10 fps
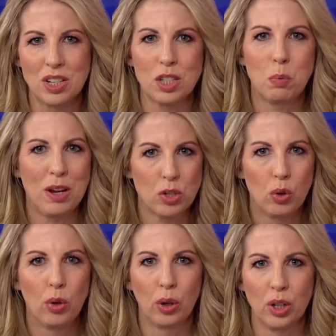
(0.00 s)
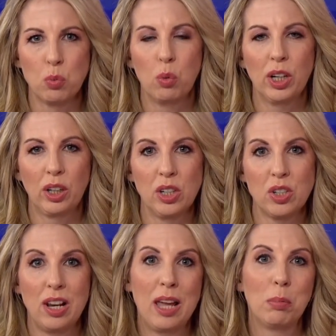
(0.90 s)
a special look at workers,
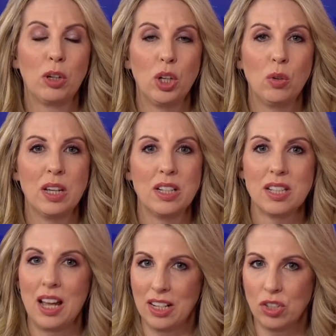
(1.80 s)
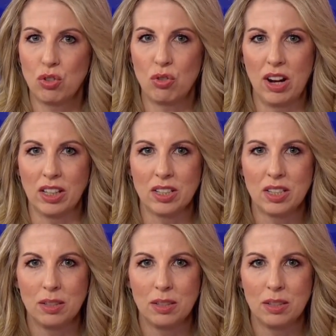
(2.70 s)
labour unions and strikes.